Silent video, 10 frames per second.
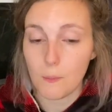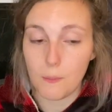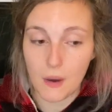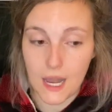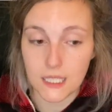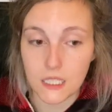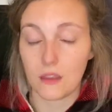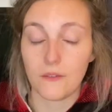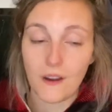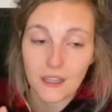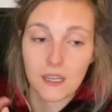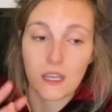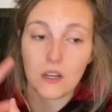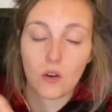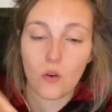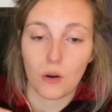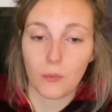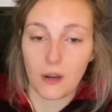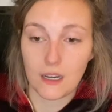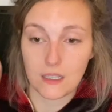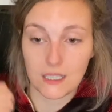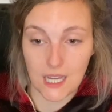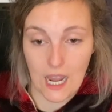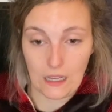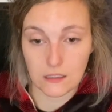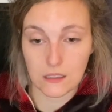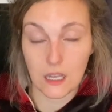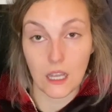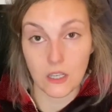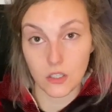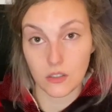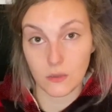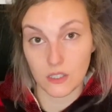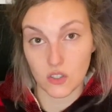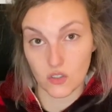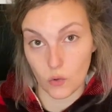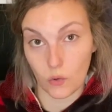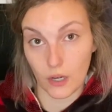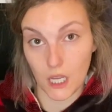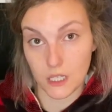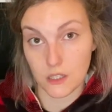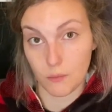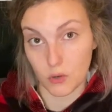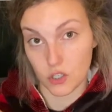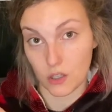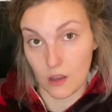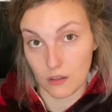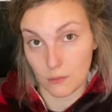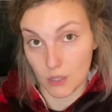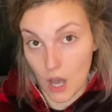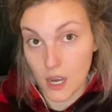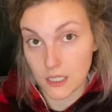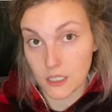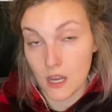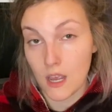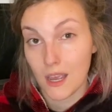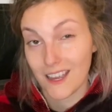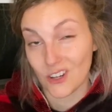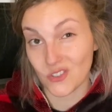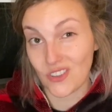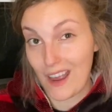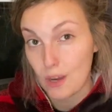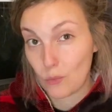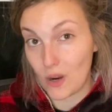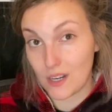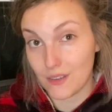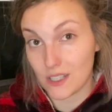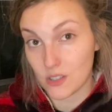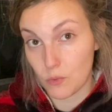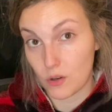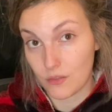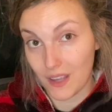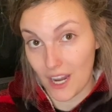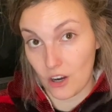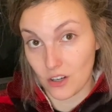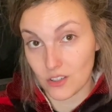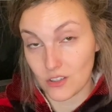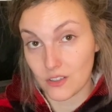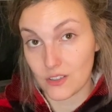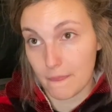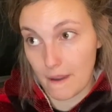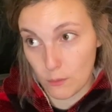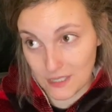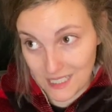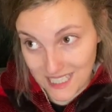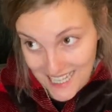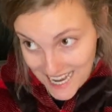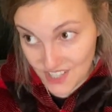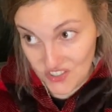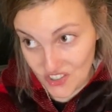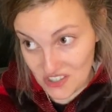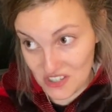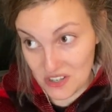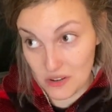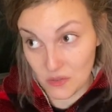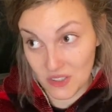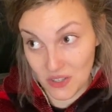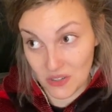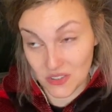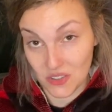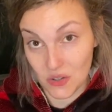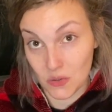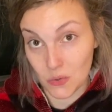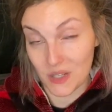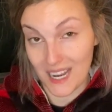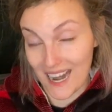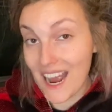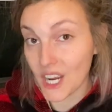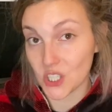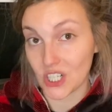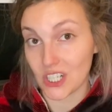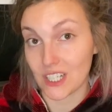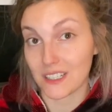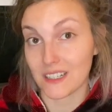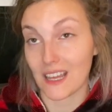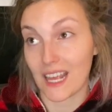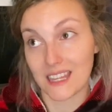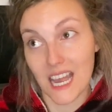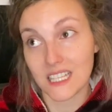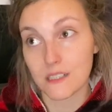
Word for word: but the fact that it incorporated dance into its story to push along the plot, and also had one of its supportive characters that was a dancer, was also an actor, like that's